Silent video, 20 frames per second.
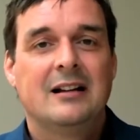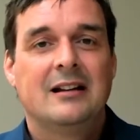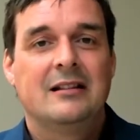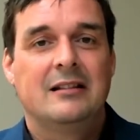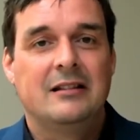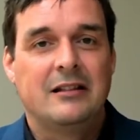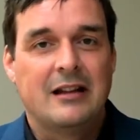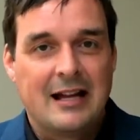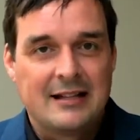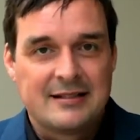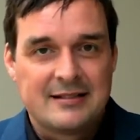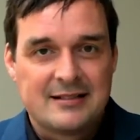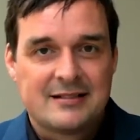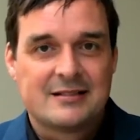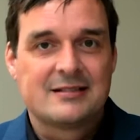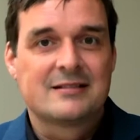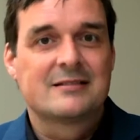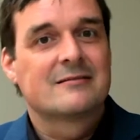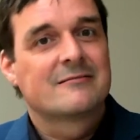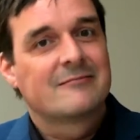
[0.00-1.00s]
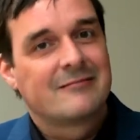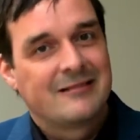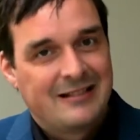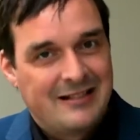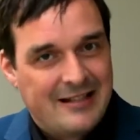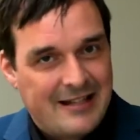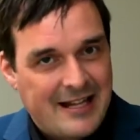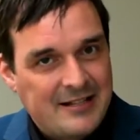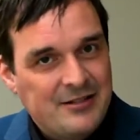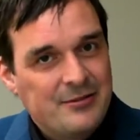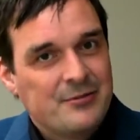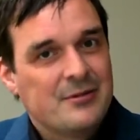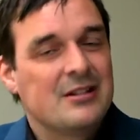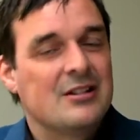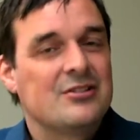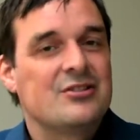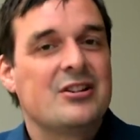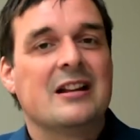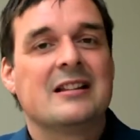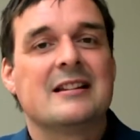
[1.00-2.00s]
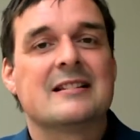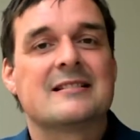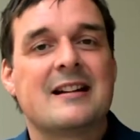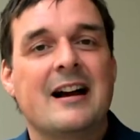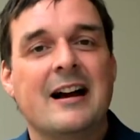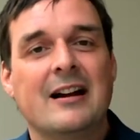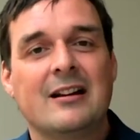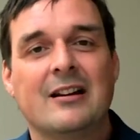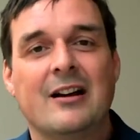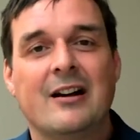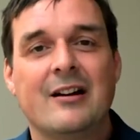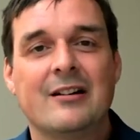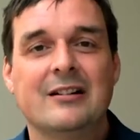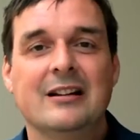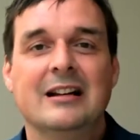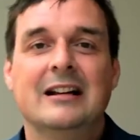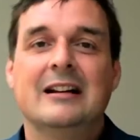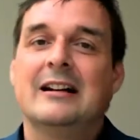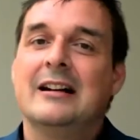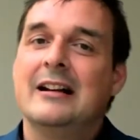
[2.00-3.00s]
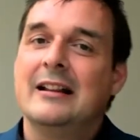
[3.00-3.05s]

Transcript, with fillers: Let's, then you initiate this dialogue.